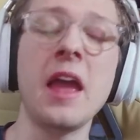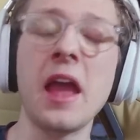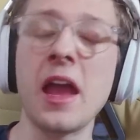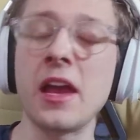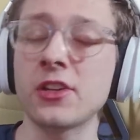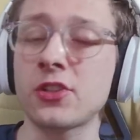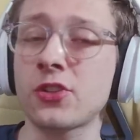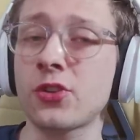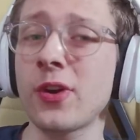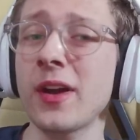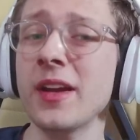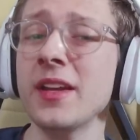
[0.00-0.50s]

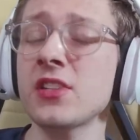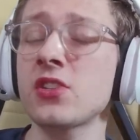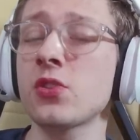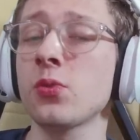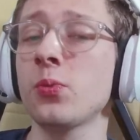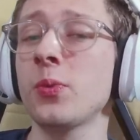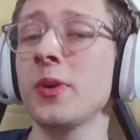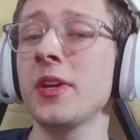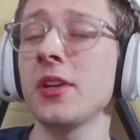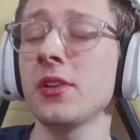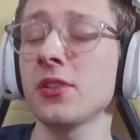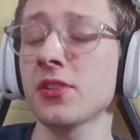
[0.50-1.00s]
And
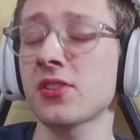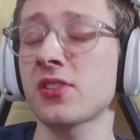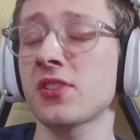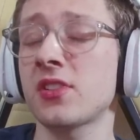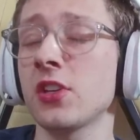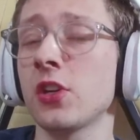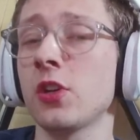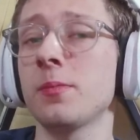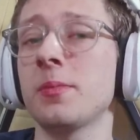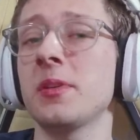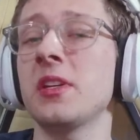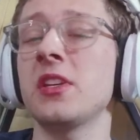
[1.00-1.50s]
credits will
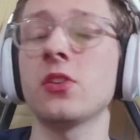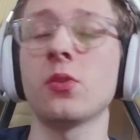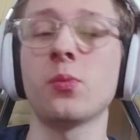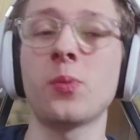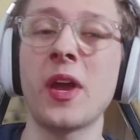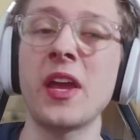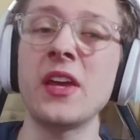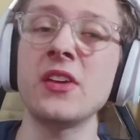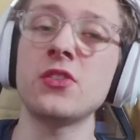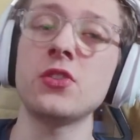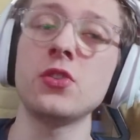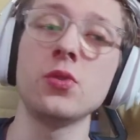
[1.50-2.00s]
still be the
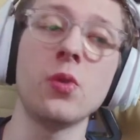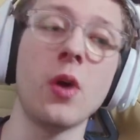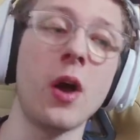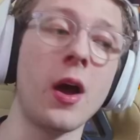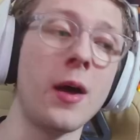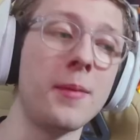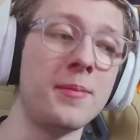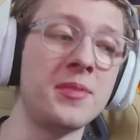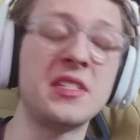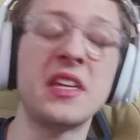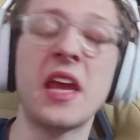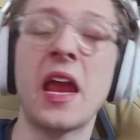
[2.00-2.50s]
way to
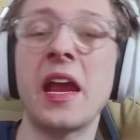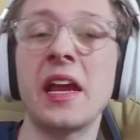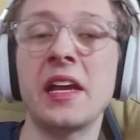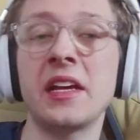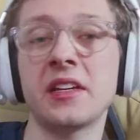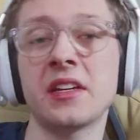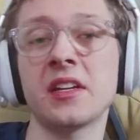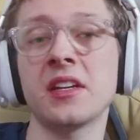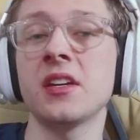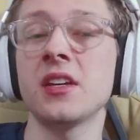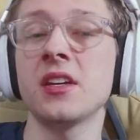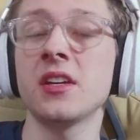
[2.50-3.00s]

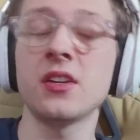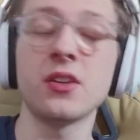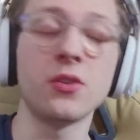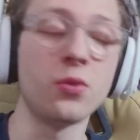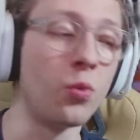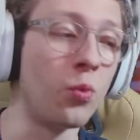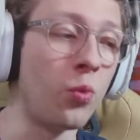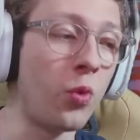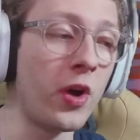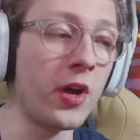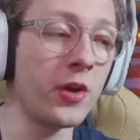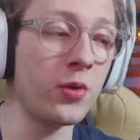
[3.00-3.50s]
obtain
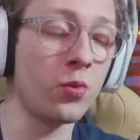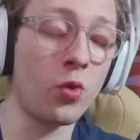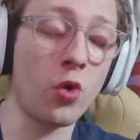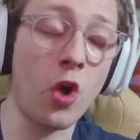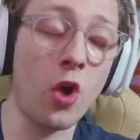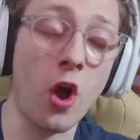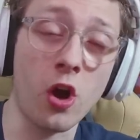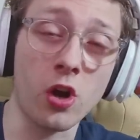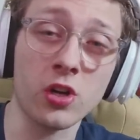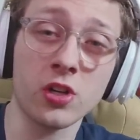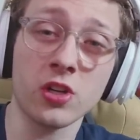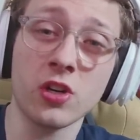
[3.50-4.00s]
what
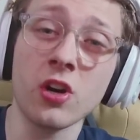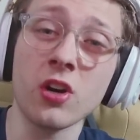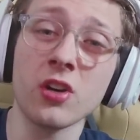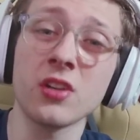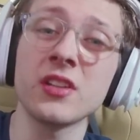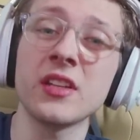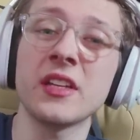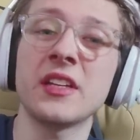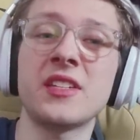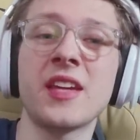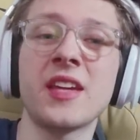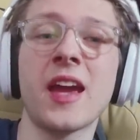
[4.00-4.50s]
are
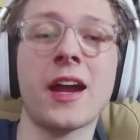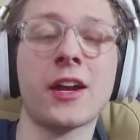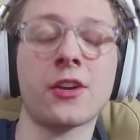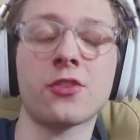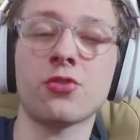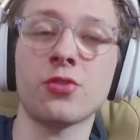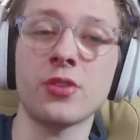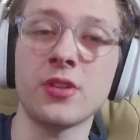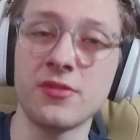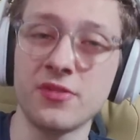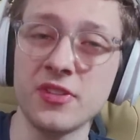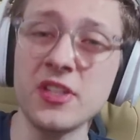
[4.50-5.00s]
currently tech
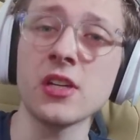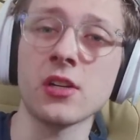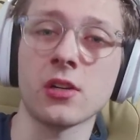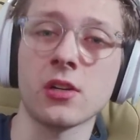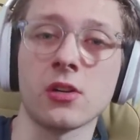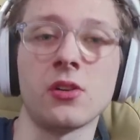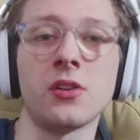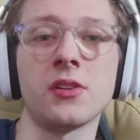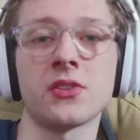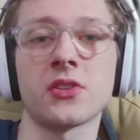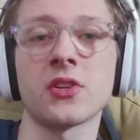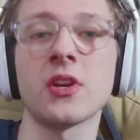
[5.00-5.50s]
tree
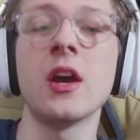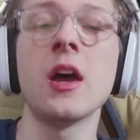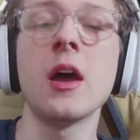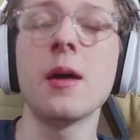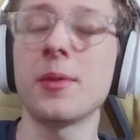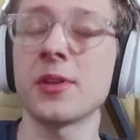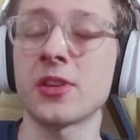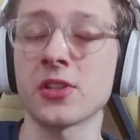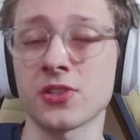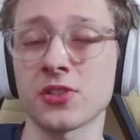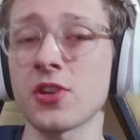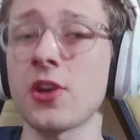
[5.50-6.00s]
vehicles,
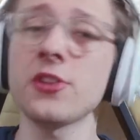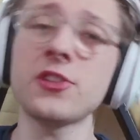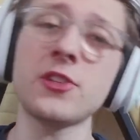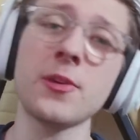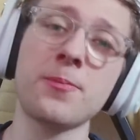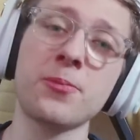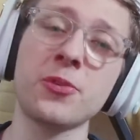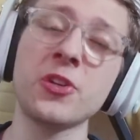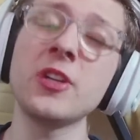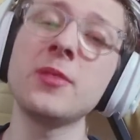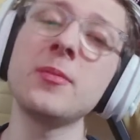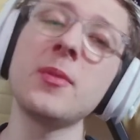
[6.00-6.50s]
but there's
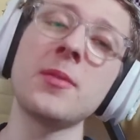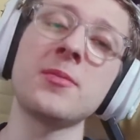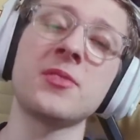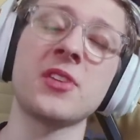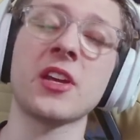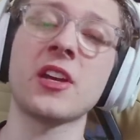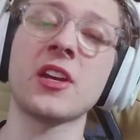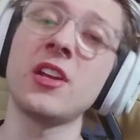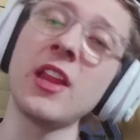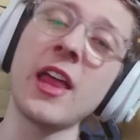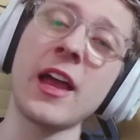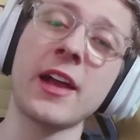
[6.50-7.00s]
also premiums
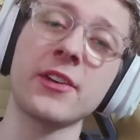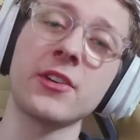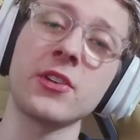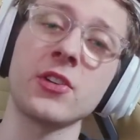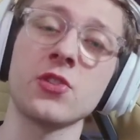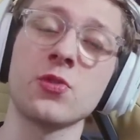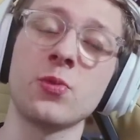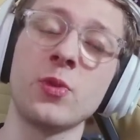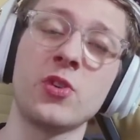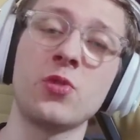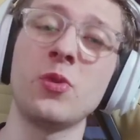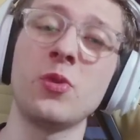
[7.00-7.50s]
and
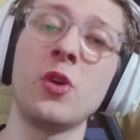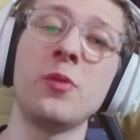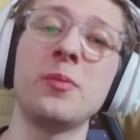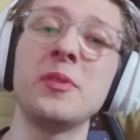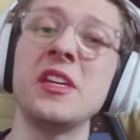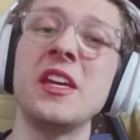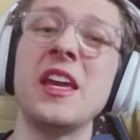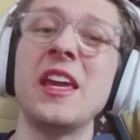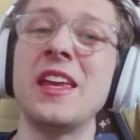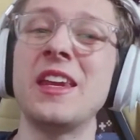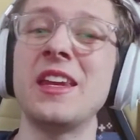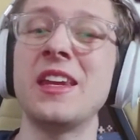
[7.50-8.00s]
collectors which will
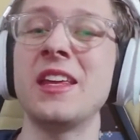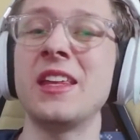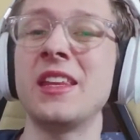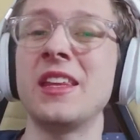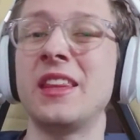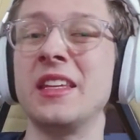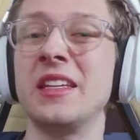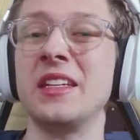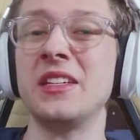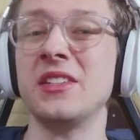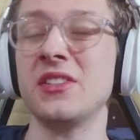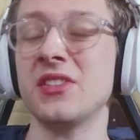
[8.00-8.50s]
be in
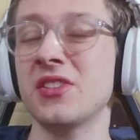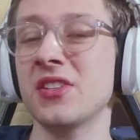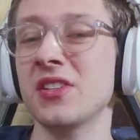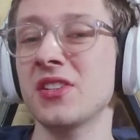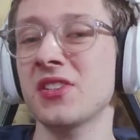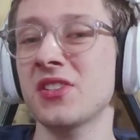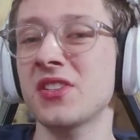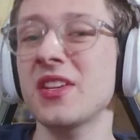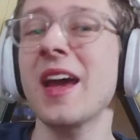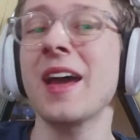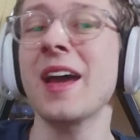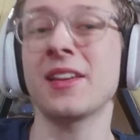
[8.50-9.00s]
these
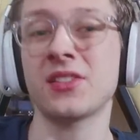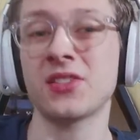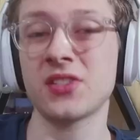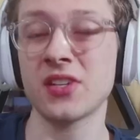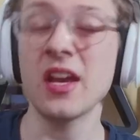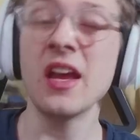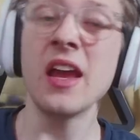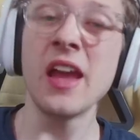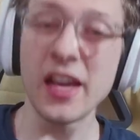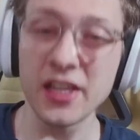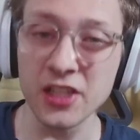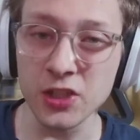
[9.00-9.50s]
sets.
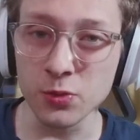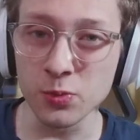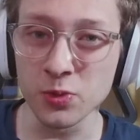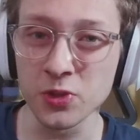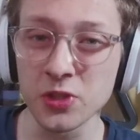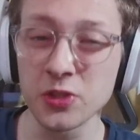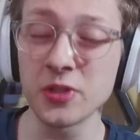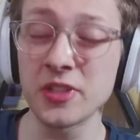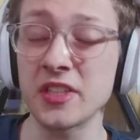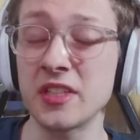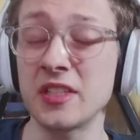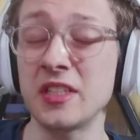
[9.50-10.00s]
And you
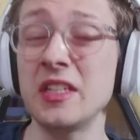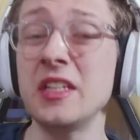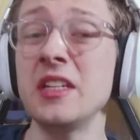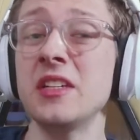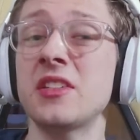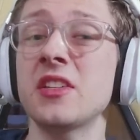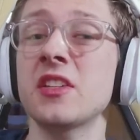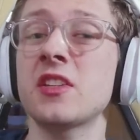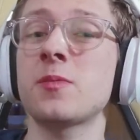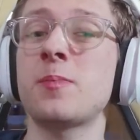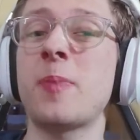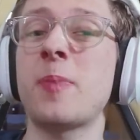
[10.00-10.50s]
will
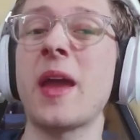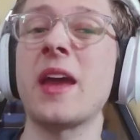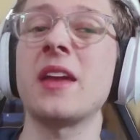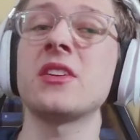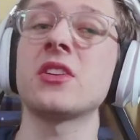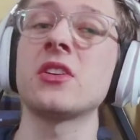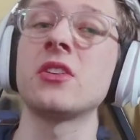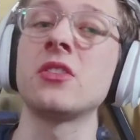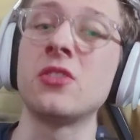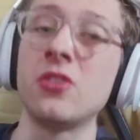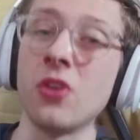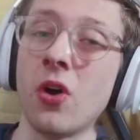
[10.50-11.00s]
need to
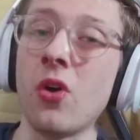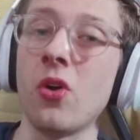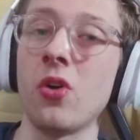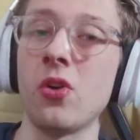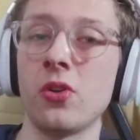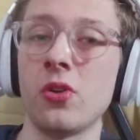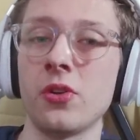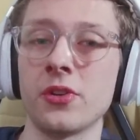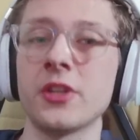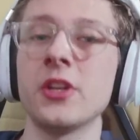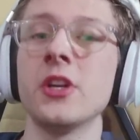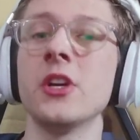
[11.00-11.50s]
spend
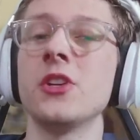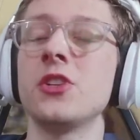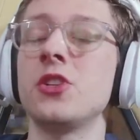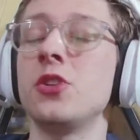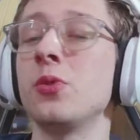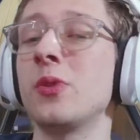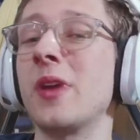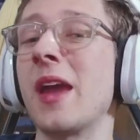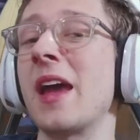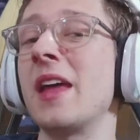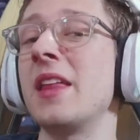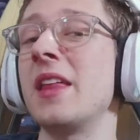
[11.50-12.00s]
gold
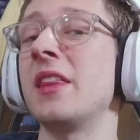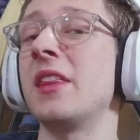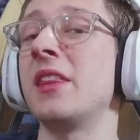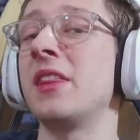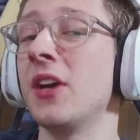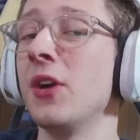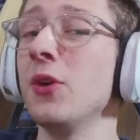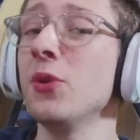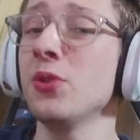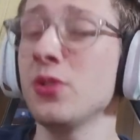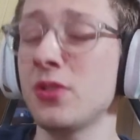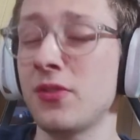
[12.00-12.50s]
to get
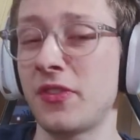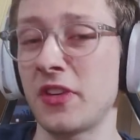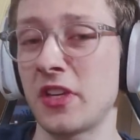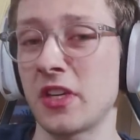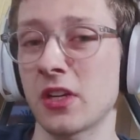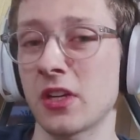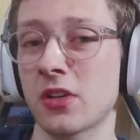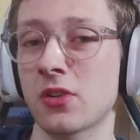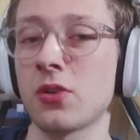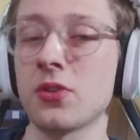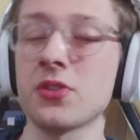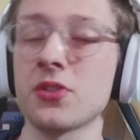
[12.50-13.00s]
those
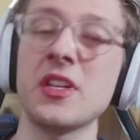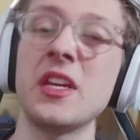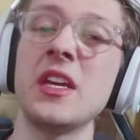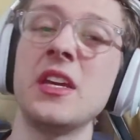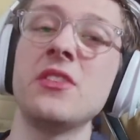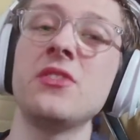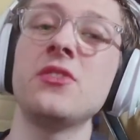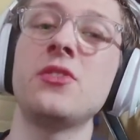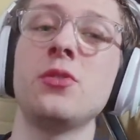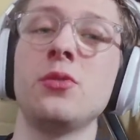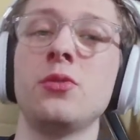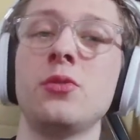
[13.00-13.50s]
vehicles
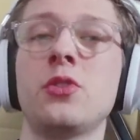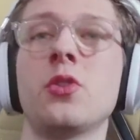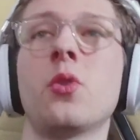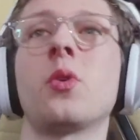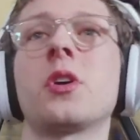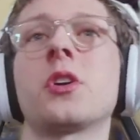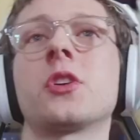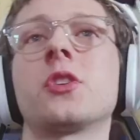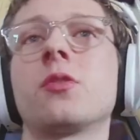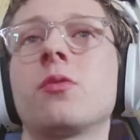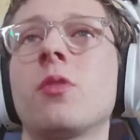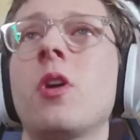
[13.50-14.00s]
into
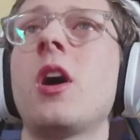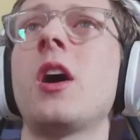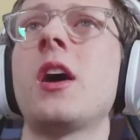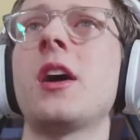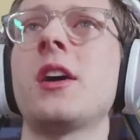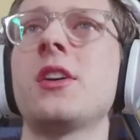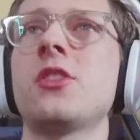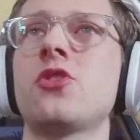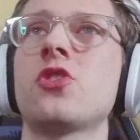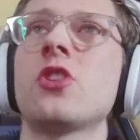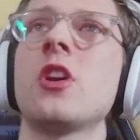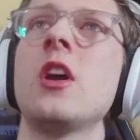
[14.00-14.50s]
your
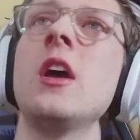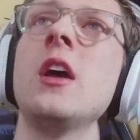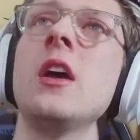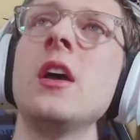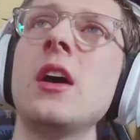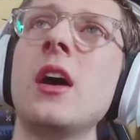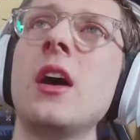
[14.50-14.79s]
garage.